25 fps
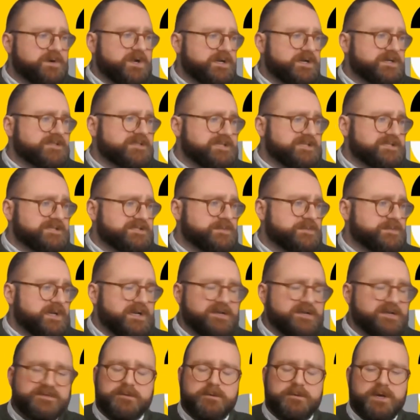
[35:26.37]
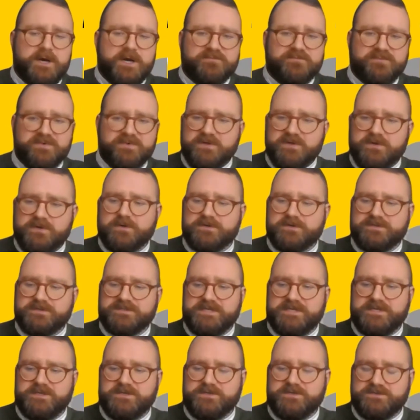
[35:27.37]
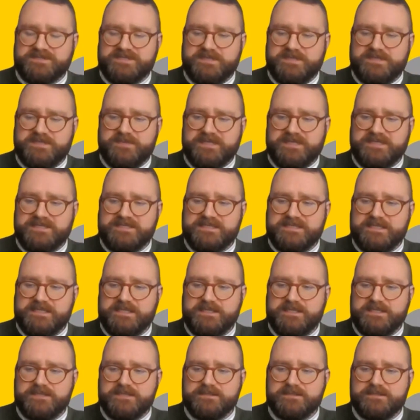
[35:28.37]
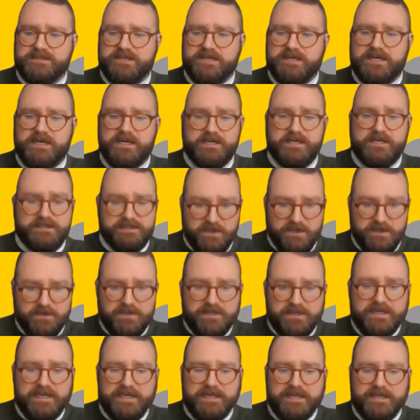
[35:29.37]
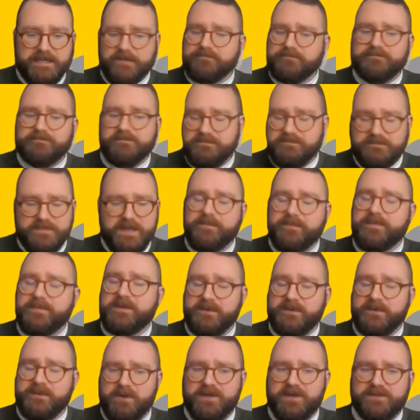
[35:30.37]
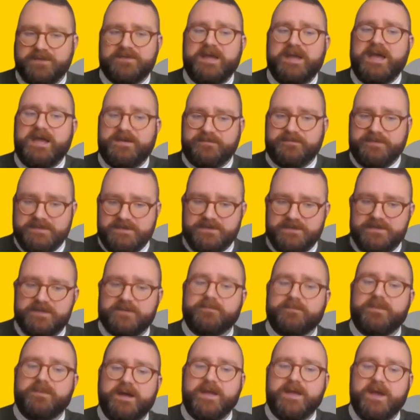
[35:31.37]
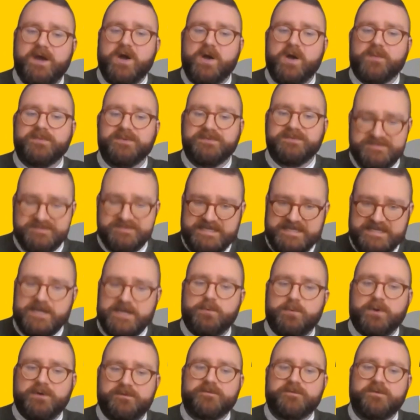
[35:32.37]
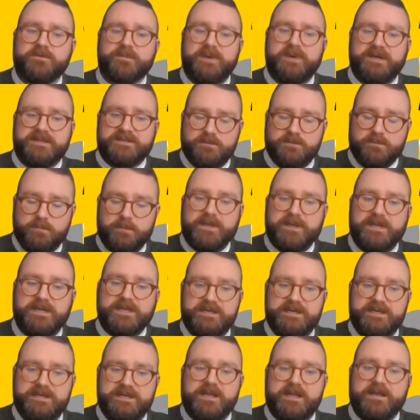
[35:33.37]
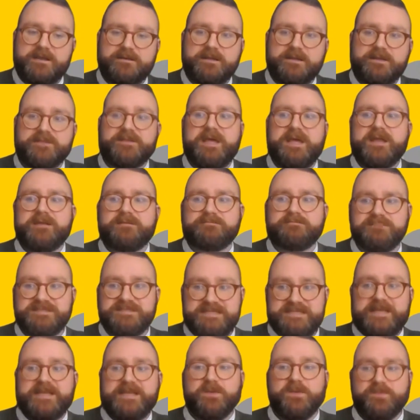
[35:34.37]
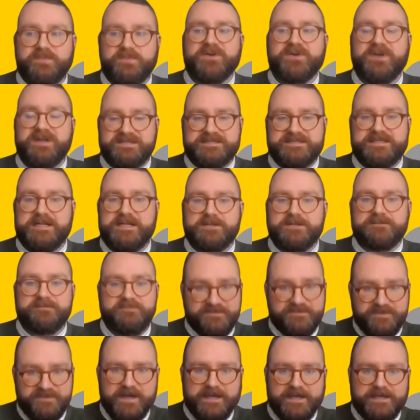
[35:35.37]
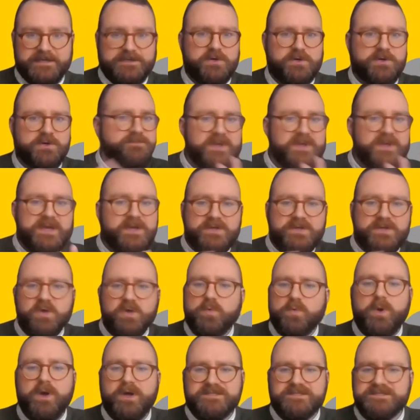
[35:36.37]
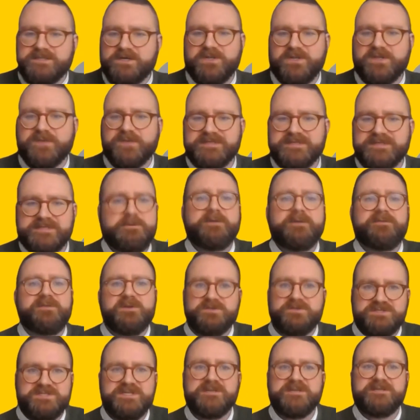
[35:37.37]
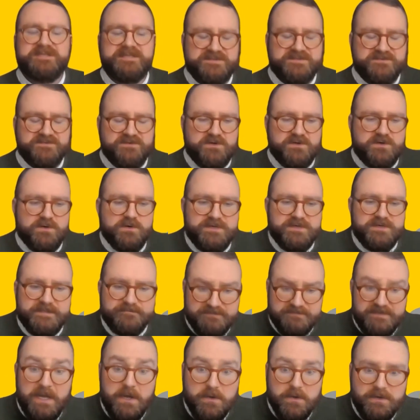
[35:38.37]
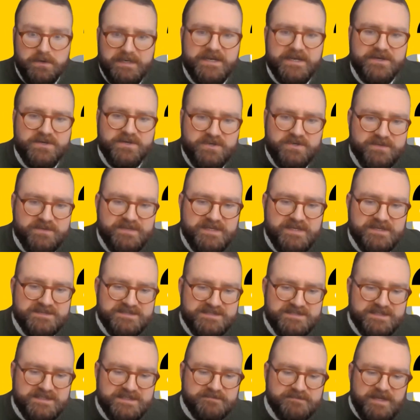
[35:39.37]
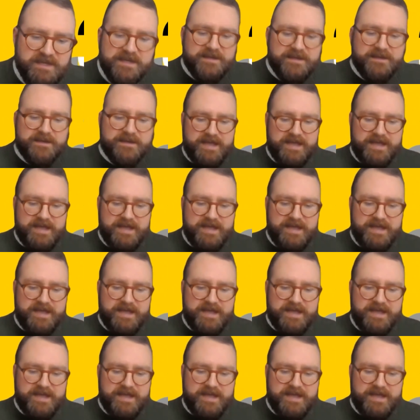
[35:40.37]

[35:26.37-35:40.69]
think for architects as well, if you are recording your CPD locally, maybe it'd be worth having a look at MyARB, seeing what format that we need it in, and then setting up your Excel file or your Word document, however you're choosing to record it locally on your computer,